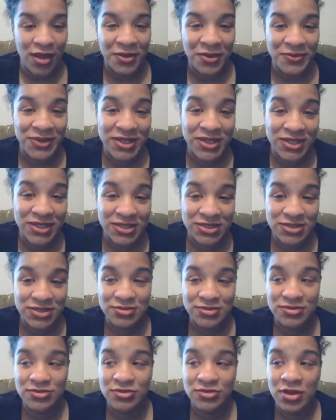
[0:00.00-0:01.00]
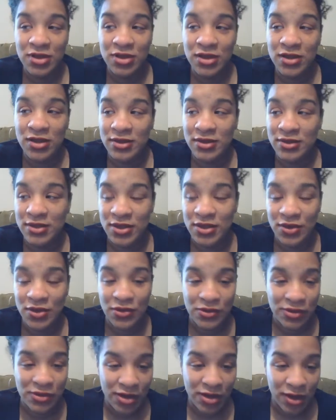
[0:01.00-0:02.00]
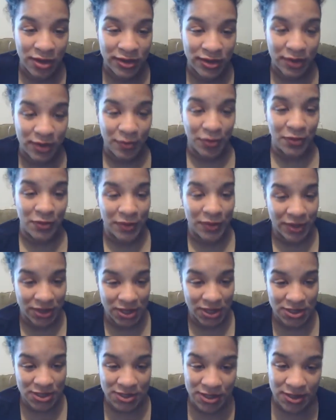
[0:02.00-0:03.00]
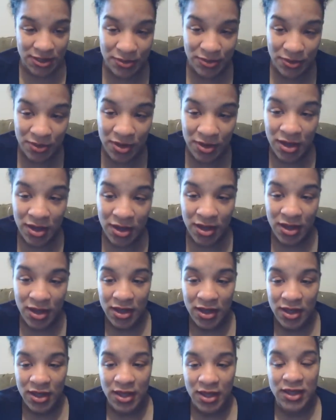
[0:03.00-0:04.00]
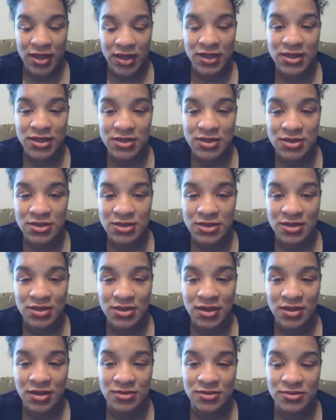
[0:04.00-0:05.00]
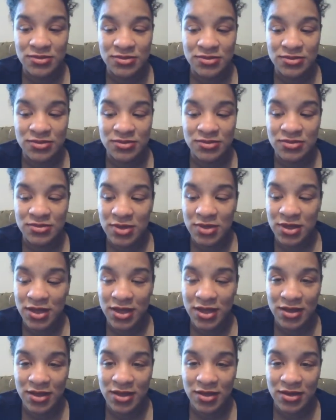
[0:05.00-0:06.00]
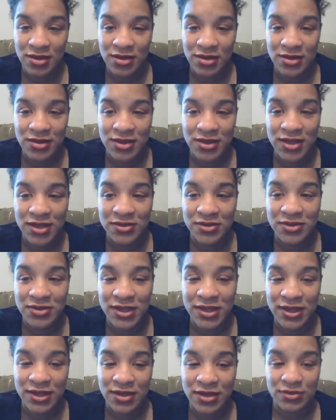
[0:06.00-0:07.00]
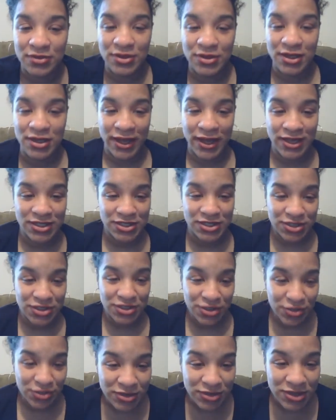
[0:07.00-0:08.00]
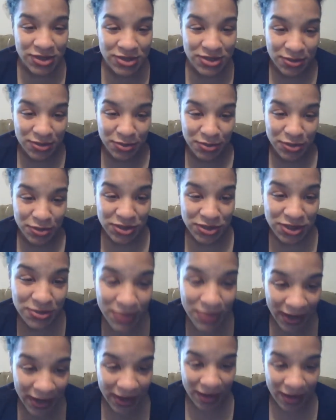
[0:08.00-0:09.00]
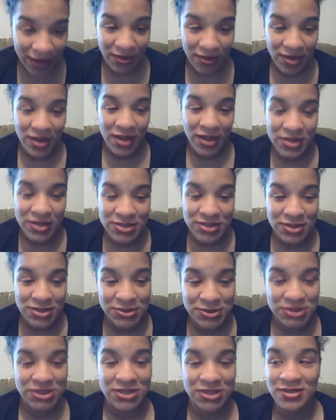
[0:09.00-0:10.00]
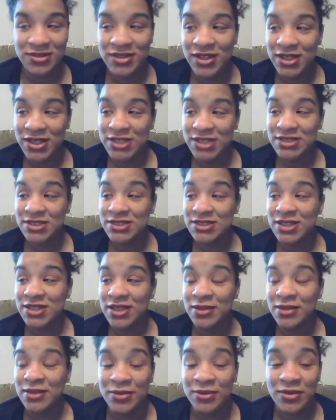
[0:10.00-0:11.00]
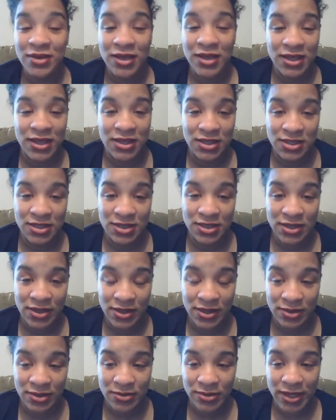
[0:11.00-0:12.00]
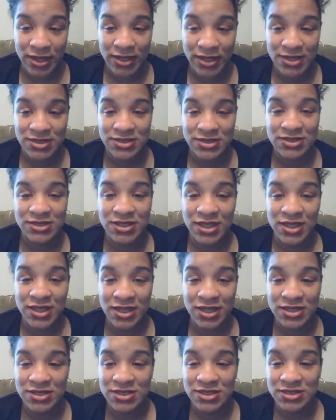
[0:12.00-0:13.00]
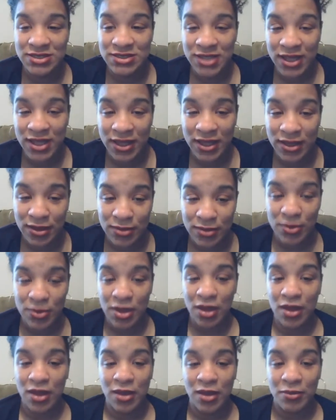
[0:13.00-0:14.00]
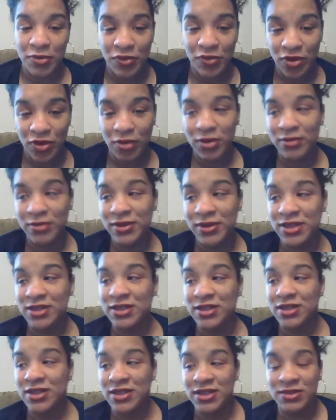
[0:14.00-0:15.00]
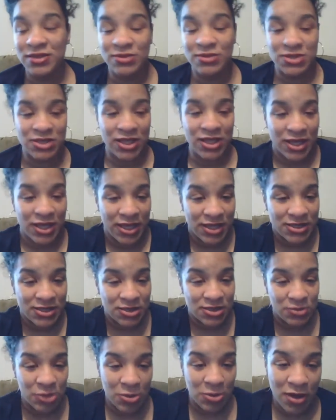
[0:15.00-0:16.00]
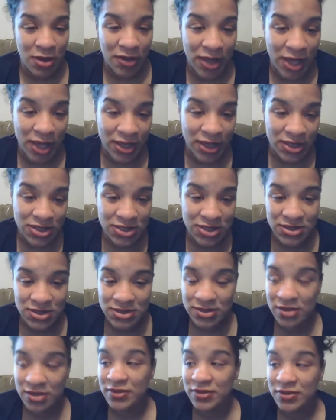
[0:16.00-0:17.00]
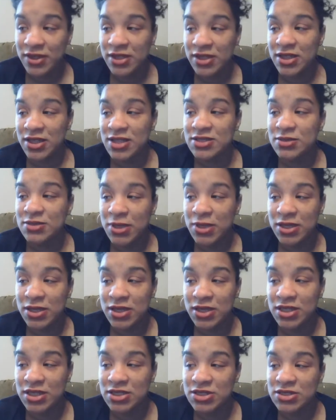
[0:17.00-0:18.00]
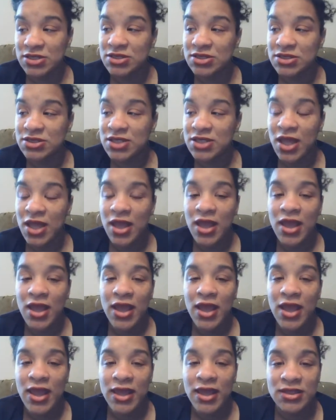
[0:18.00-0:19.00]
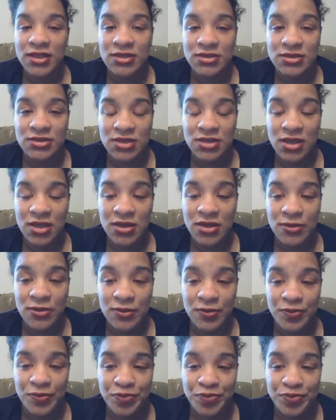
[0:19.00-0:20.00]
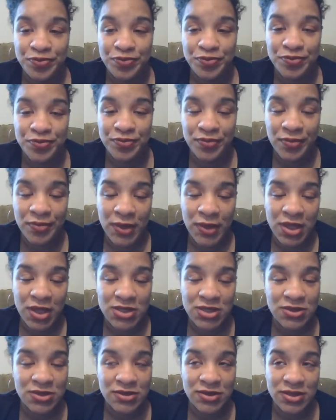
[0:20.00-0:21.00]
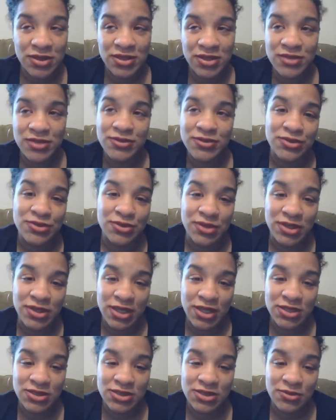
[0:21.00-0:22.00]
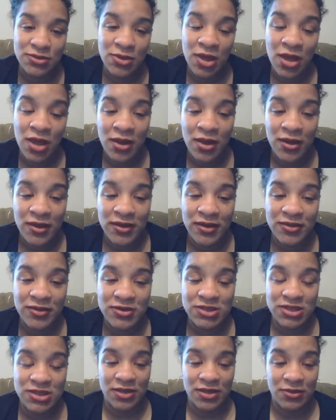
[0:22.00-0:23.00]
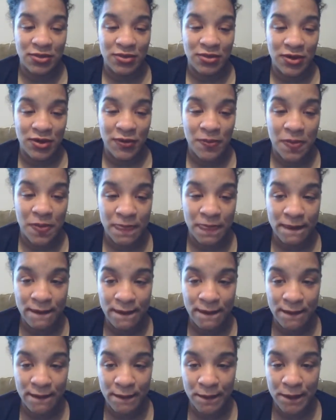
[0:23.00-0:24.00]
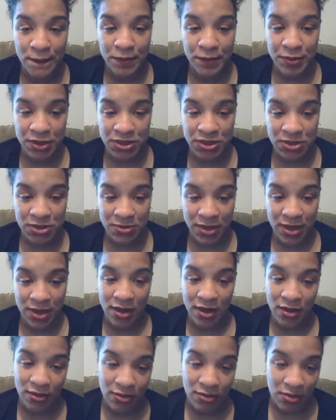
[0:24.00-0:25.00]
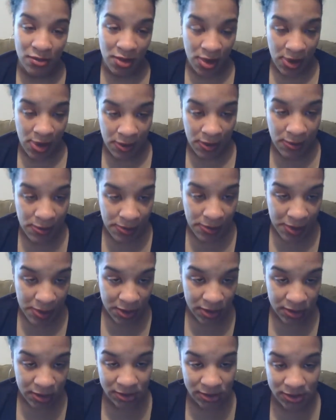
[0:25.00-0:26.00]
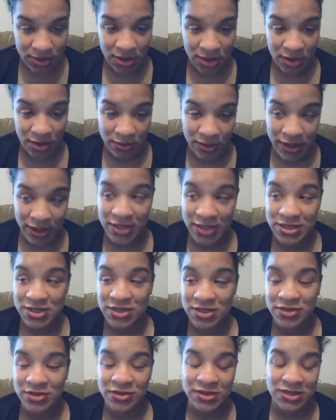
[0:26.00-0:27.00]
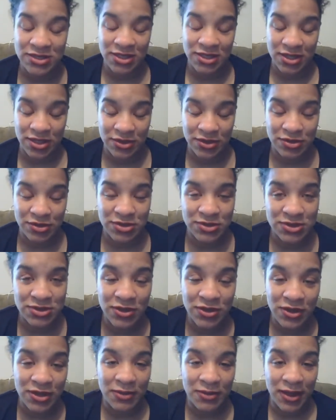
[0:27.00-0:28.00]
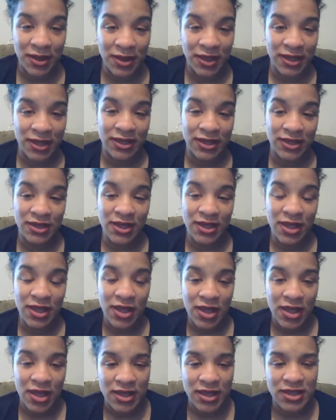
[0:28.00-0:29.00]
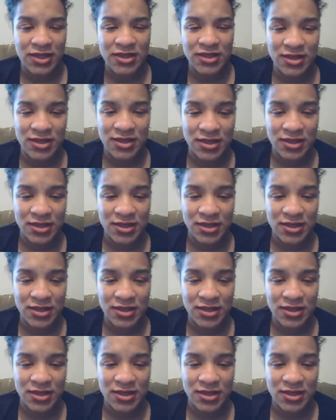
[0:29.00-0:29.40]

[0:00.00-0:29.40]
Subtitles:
we get to the OR. They put me on the table, and they were like, relax your shoulders and put your back out. So I'm sitting on the edge of the table, and the anesthesiologist came. Before we went in there, he was like asking me about allergies and stuff like that to medications. And and he was real nice too. And he was like, well, push your back out, relax your shoulders. And the nurse was holding my hand. And